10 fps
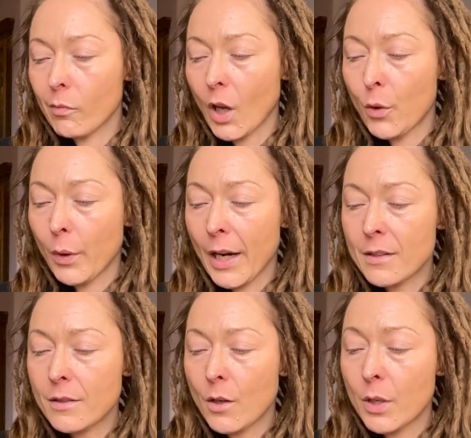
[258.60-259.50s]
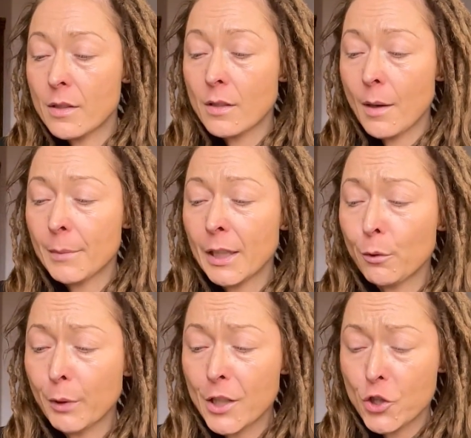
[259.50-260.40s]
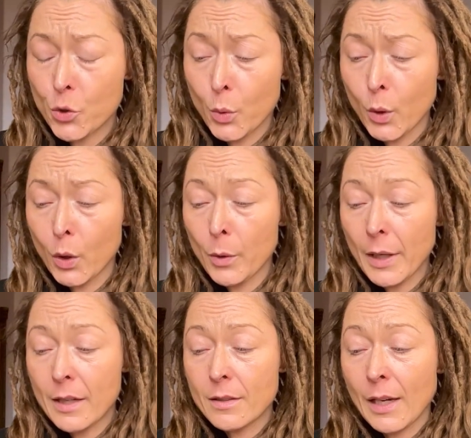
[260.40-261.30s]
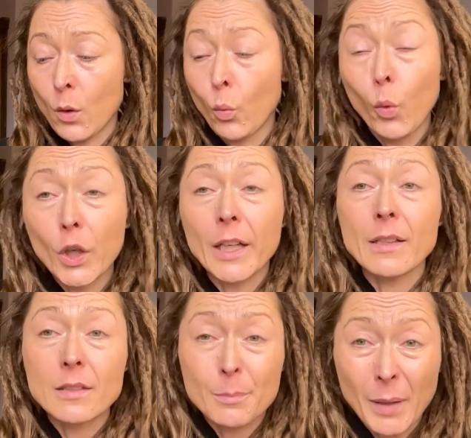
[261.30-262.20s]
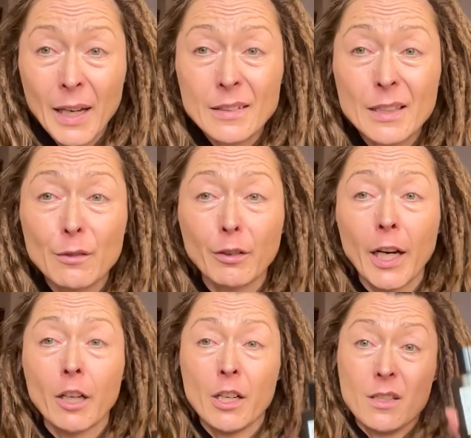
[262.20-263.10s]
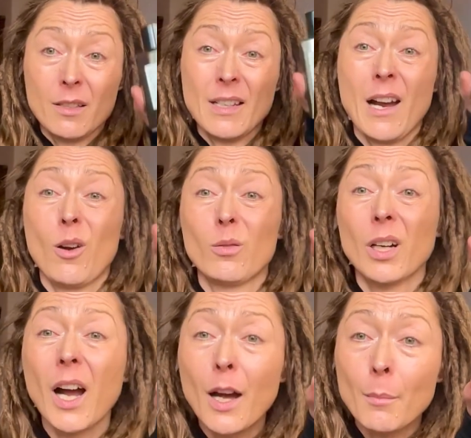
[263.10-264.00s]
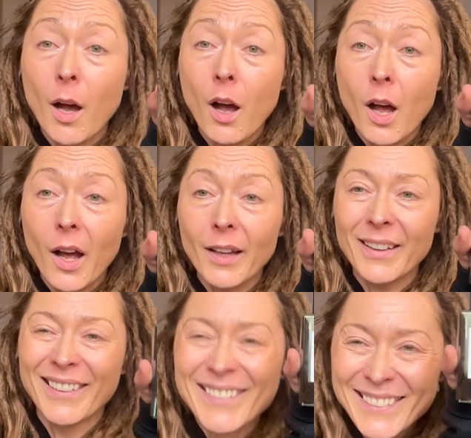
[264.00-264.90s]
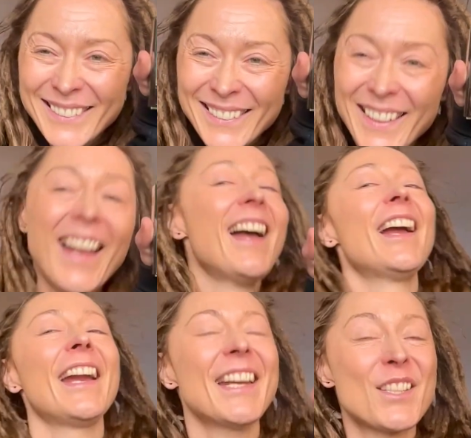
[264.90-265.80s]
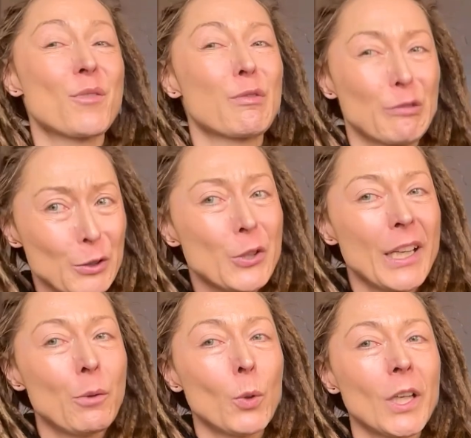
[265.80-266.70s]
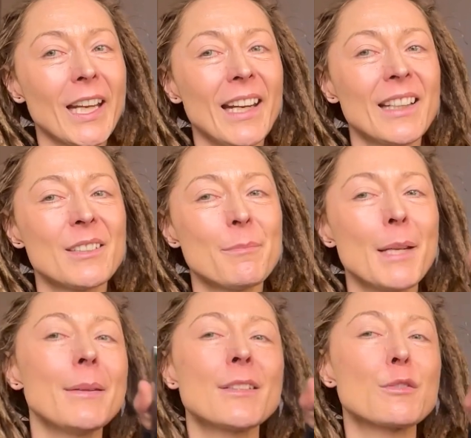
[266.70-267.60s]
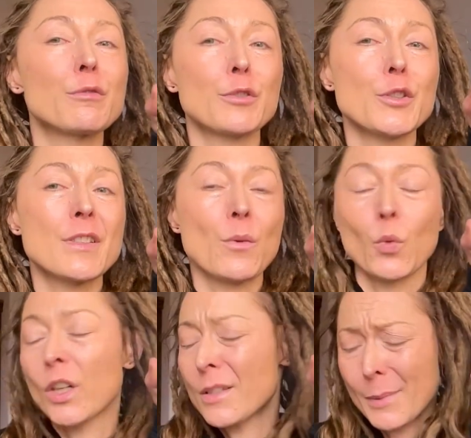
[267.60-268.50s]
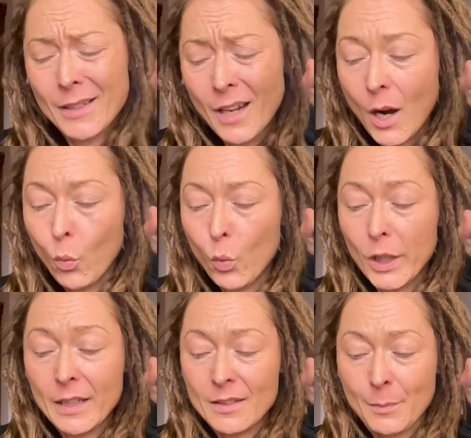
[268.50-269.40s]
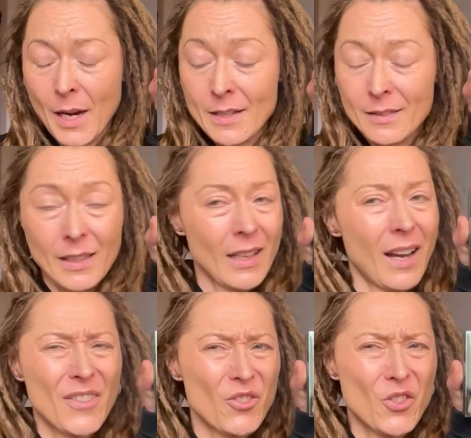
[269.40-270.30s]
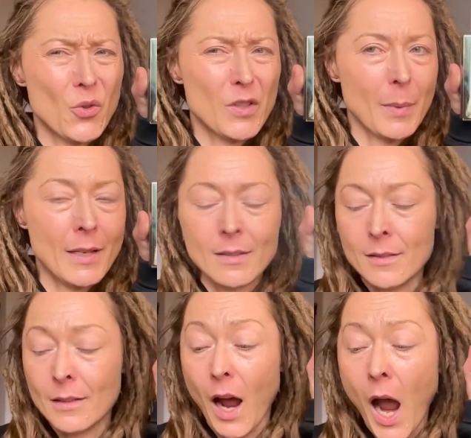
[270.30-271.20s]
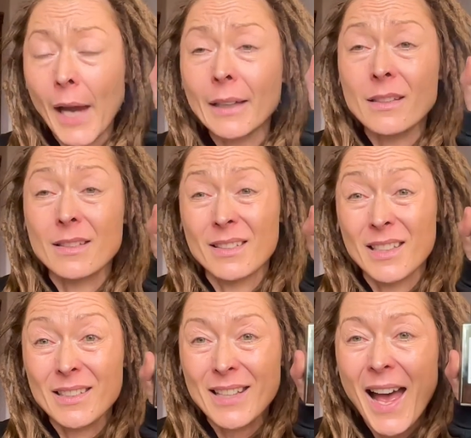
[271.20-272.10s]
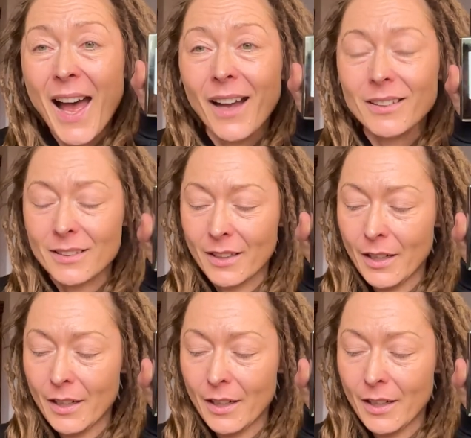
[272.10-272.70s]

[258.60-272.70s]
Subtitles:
All right, so Insomnia Ritual is a woody, spicy fragrance. Now, come on. It's fruity woody. Maybe it's fruits and woods, but not woody spicy. There's no spices that I can detect.